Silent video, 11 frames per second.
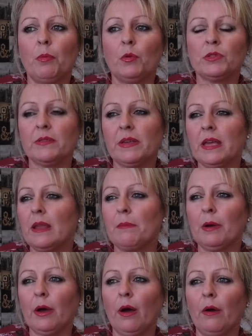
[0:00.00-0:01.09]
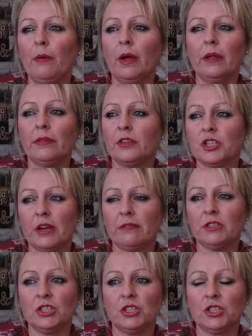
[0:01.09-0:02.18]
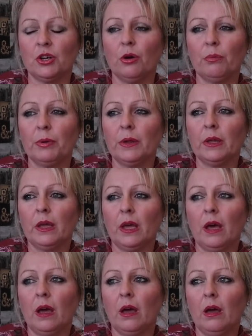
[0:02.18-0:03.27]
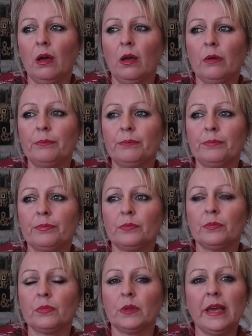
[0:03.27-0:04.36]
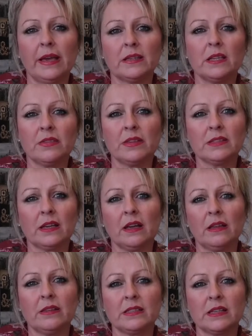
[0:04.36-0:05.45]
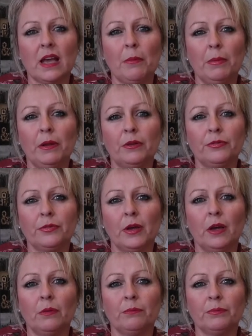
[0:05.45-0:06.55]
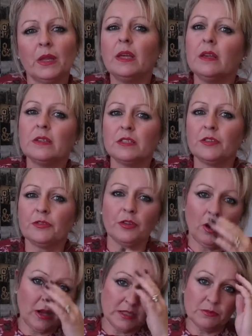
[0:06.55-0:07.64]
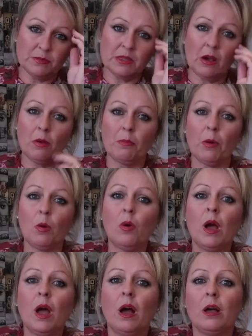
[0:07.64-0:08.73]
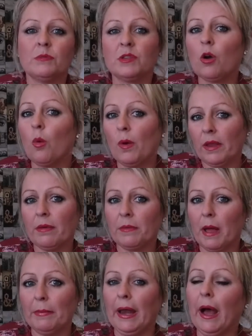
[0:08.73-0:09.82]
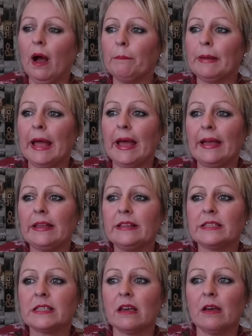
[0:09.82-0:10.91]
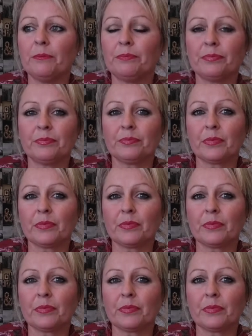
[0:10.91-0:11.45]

bought something in M&Co and the charity shop. Yeah, so there's a couple of different items that I bought. So I've got one of them coming up, and I'm